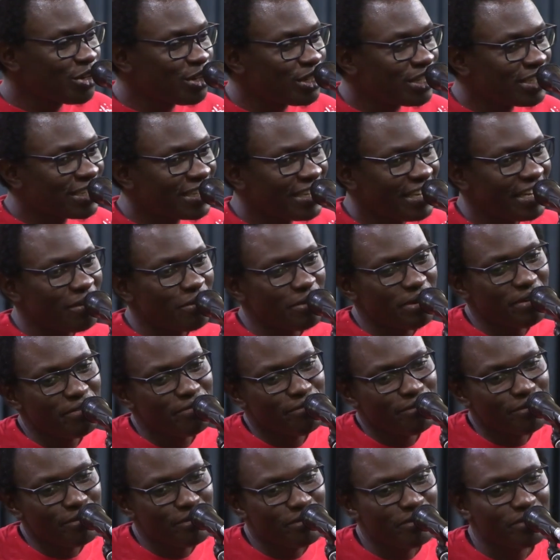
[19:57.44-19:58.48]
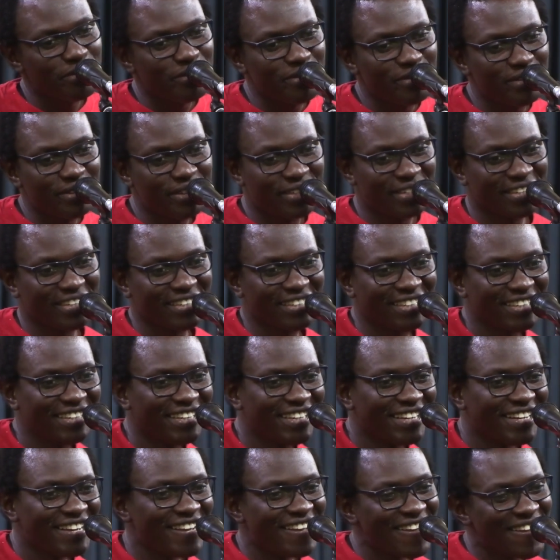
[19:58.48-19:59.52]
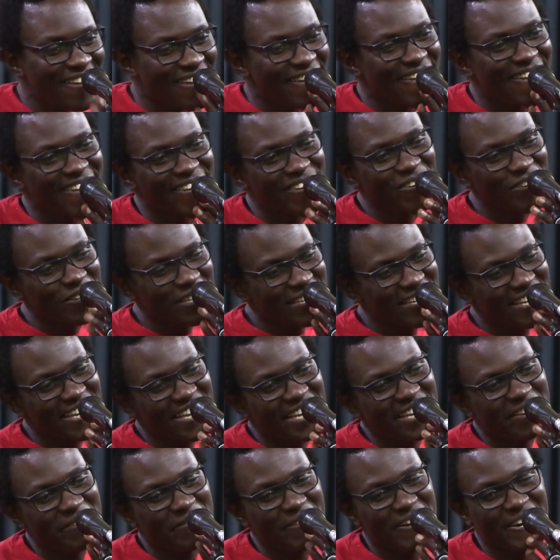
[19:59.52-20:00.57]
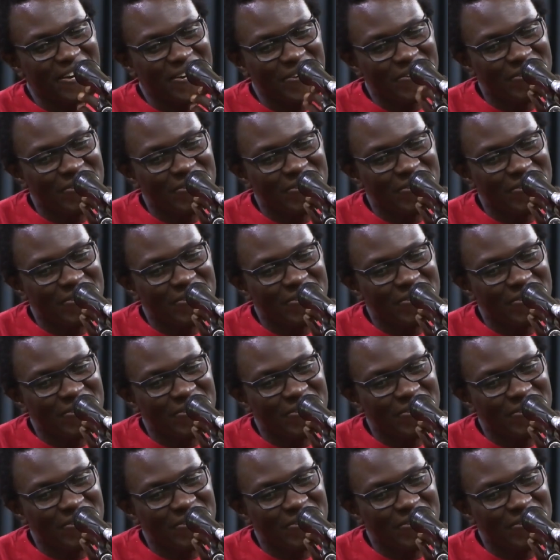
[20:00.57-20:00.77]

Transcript: Don't scare Wivu. Don't scare Kiwaru.